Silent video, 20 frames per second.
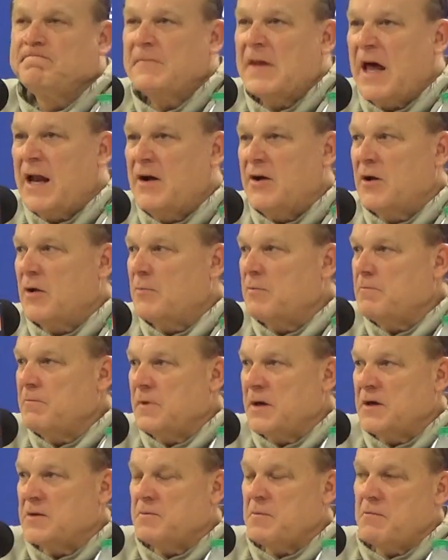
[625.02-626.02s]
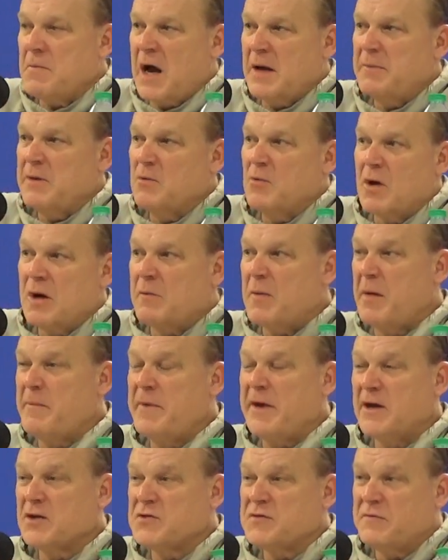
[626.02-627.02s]
I don't know. It might be one of my
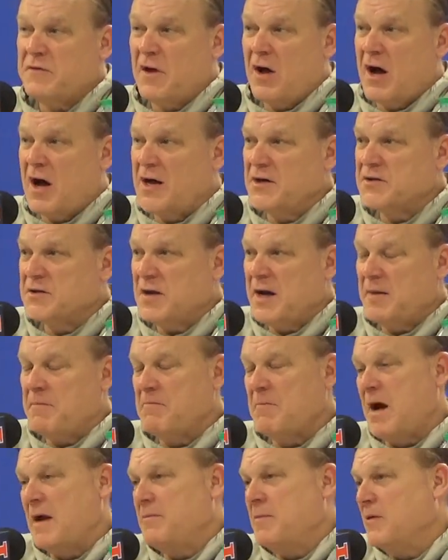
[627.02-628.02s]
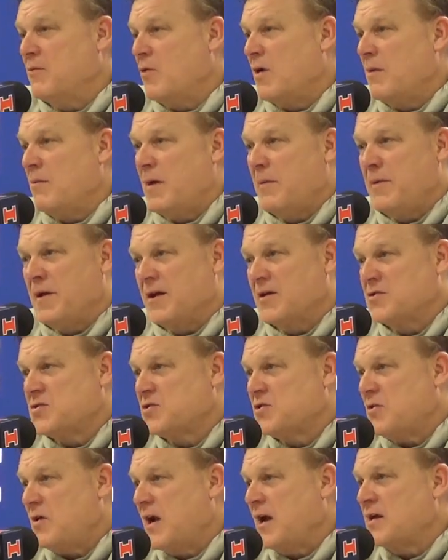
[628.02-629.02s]
biggest flaws, and it might be one of my biggest
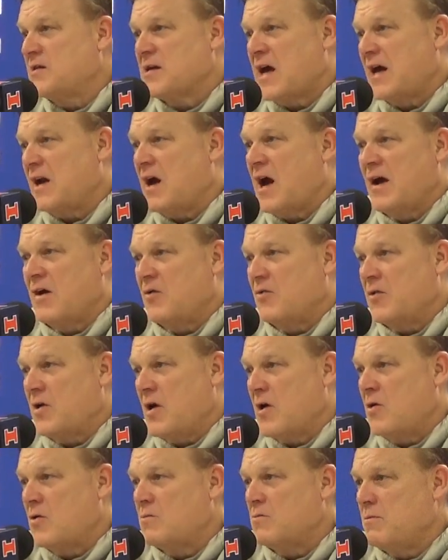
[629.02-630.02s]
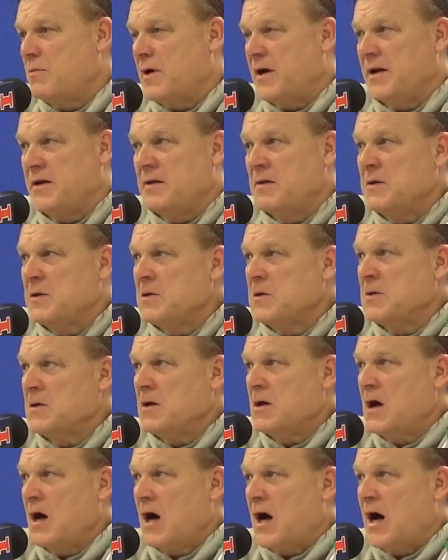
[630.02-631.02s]
strengths. I don't know. But
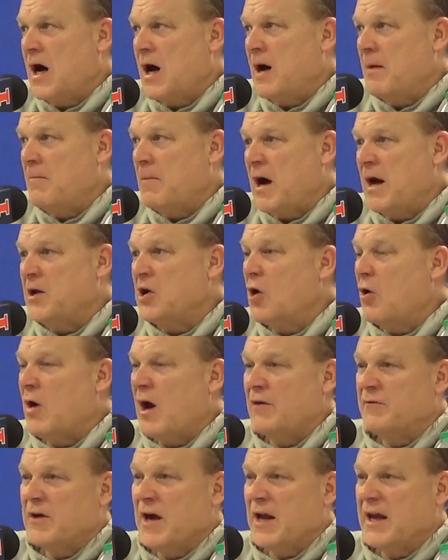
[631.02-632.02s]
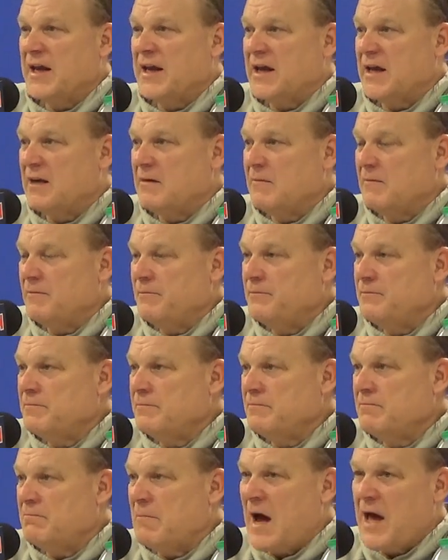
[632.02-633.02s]
I know I've got to get
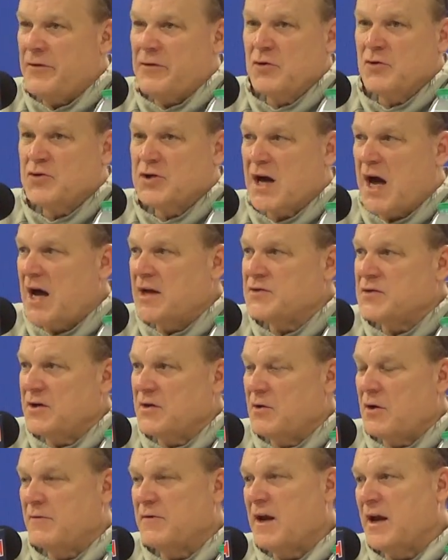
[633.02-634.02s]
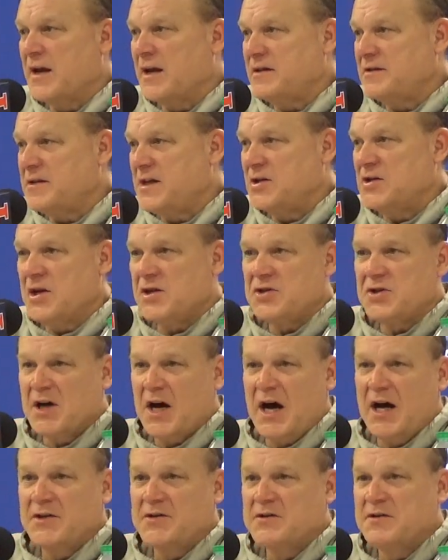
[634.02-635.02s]
Matthew shots. I know I've got to get TJ
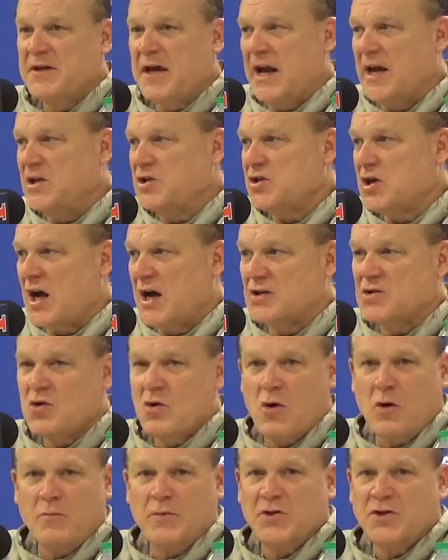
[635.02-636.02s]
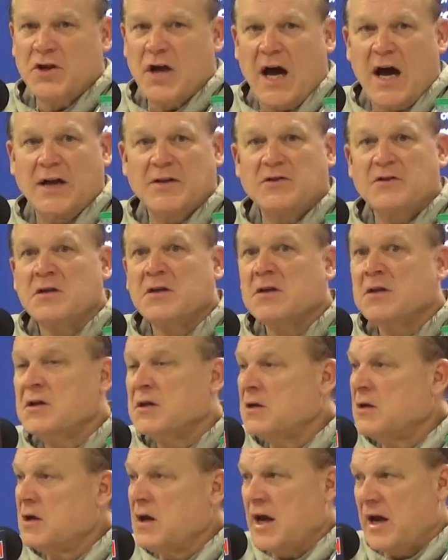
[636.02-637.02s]
shots, Dane shots, Coleman shots.
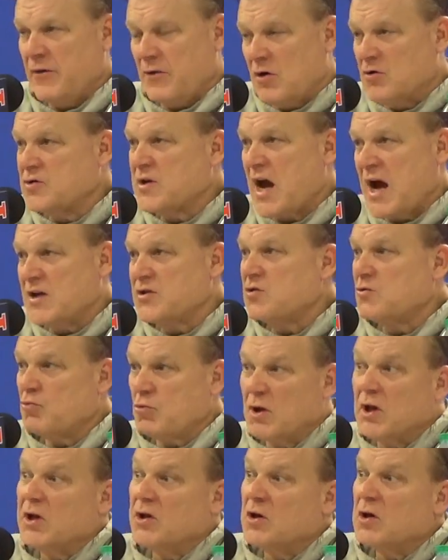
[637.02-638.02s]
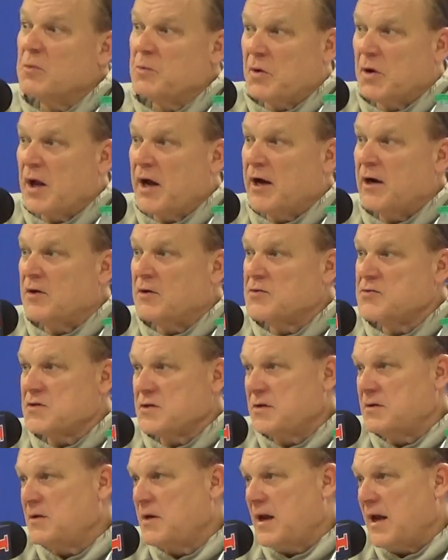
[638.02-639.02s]
And those guys are really good players.
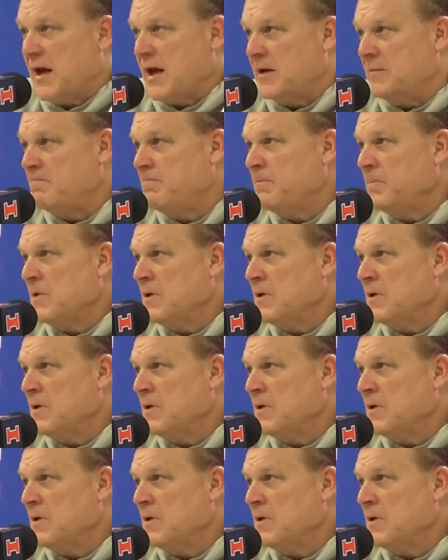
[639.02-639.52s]
And